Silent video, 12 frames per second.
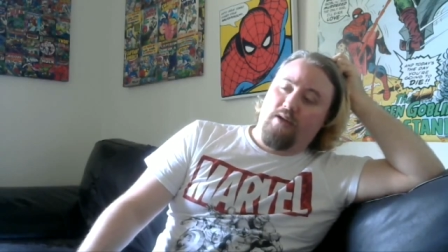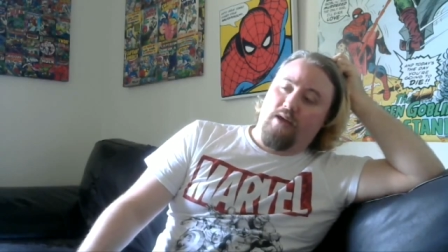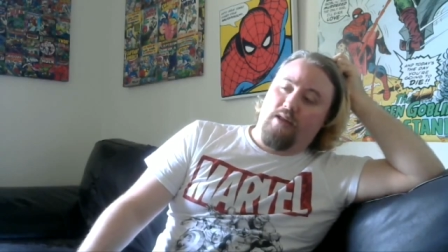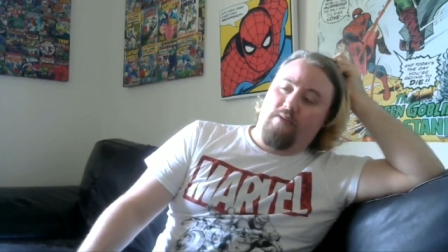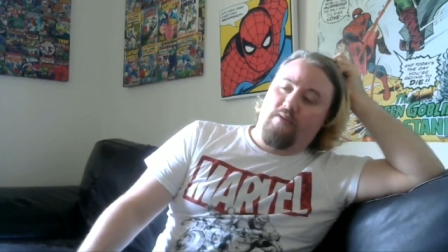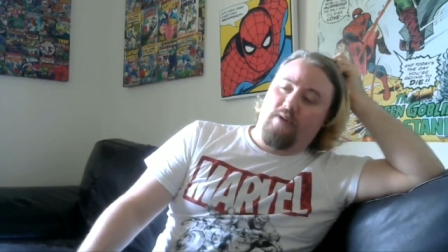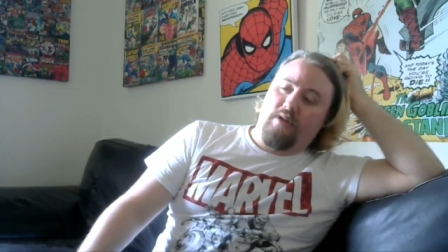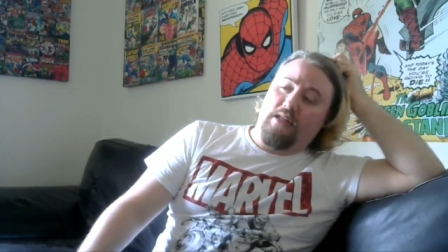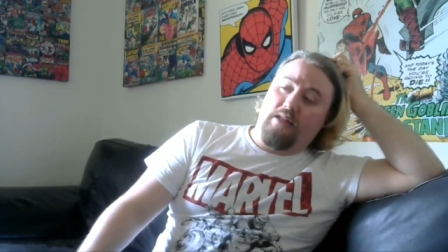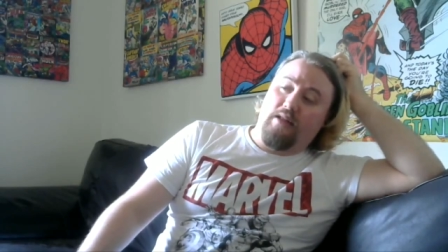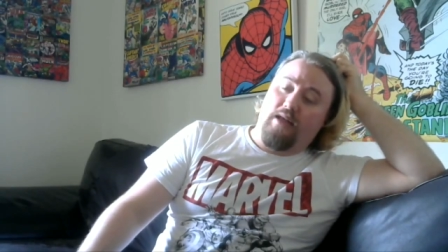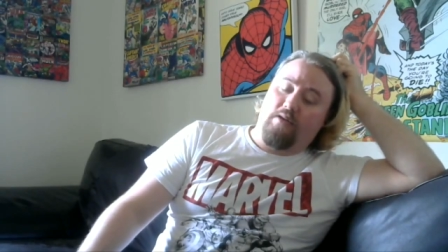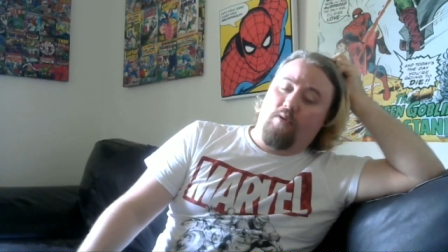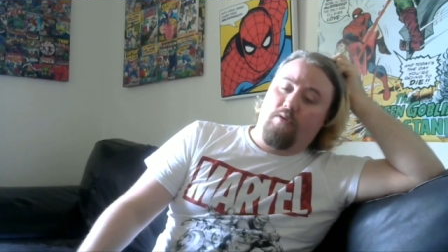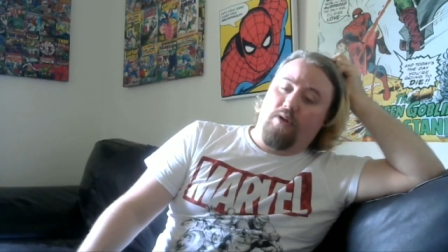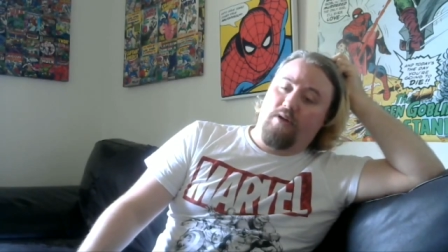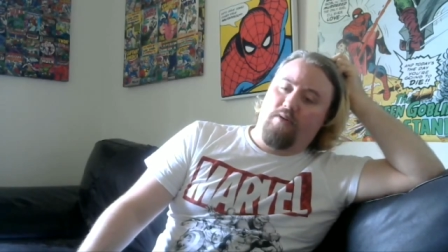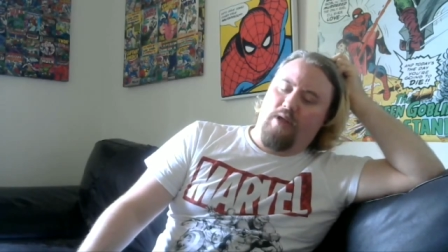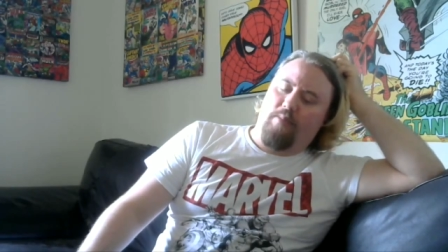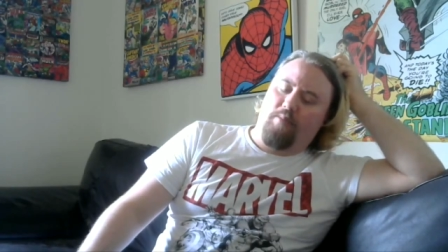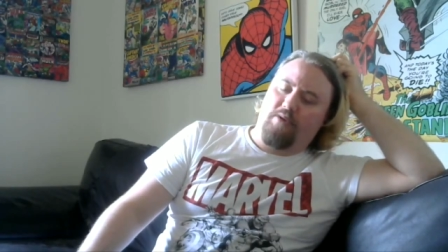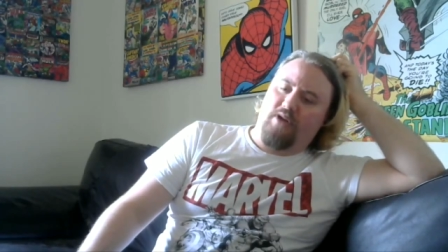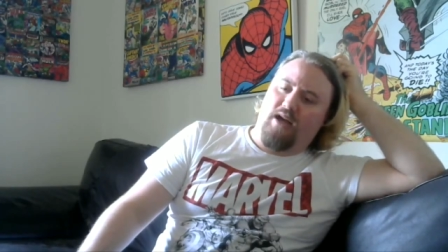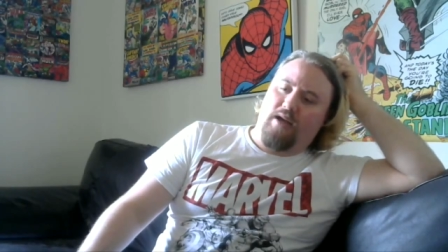And even in later on, it don't happen
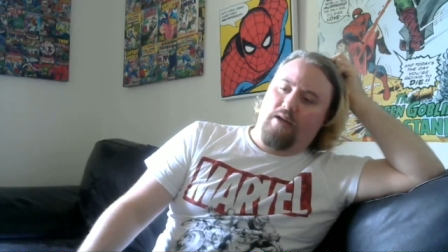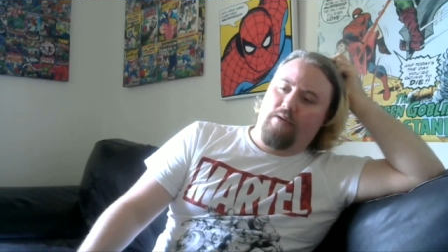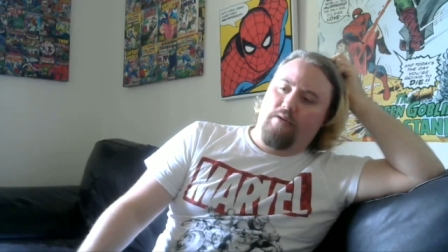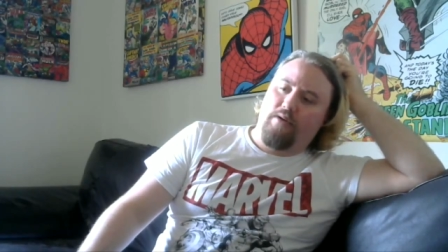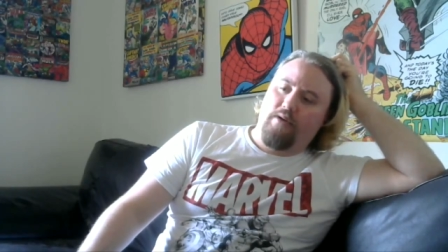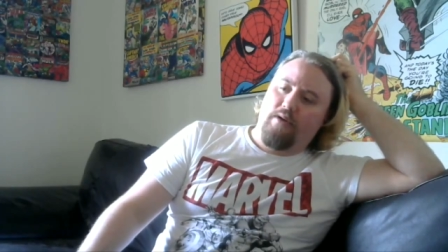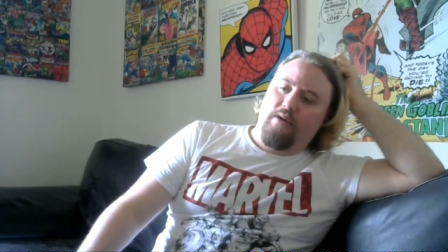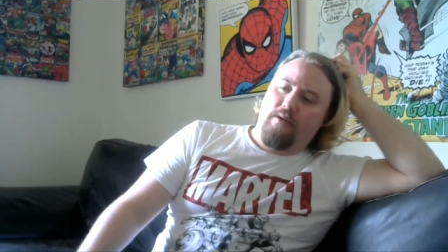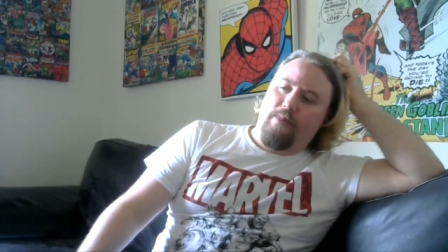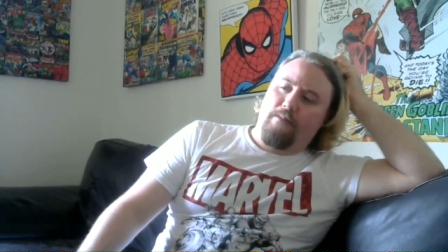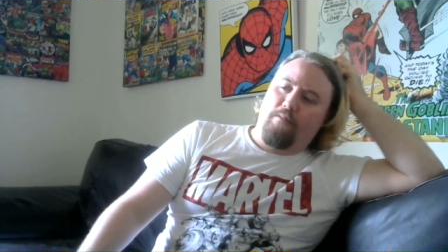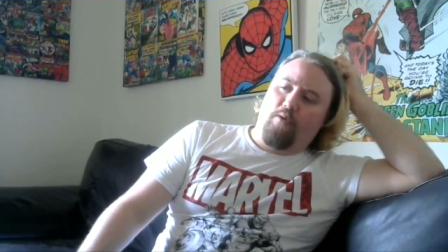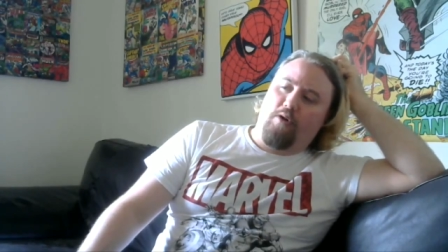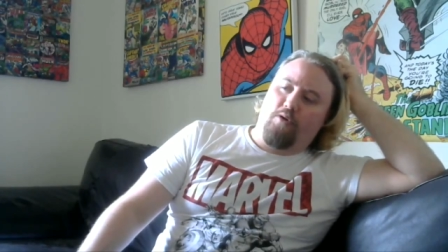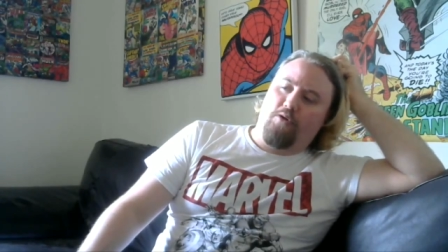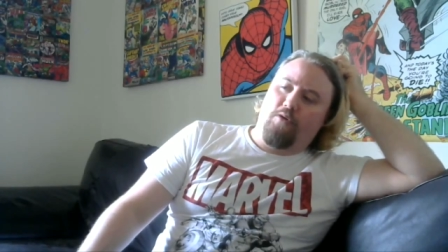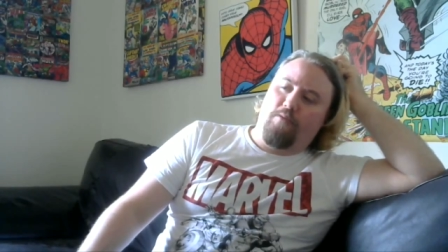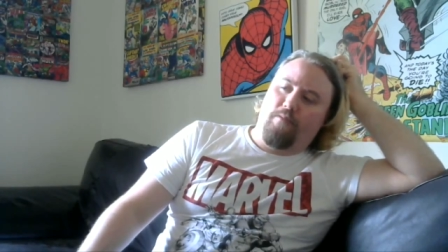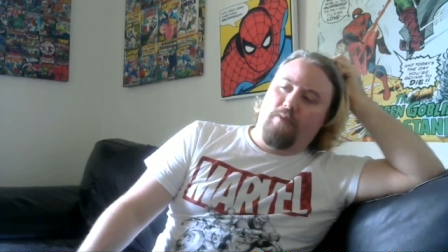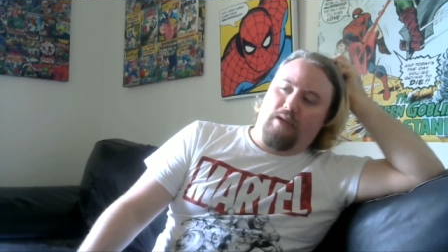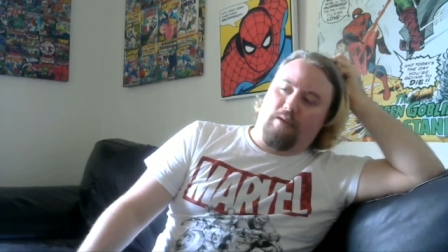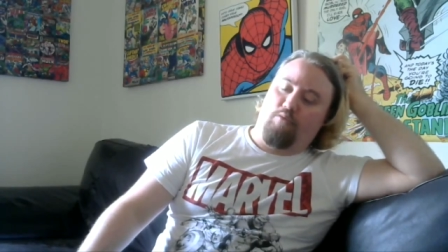much either. We only got her like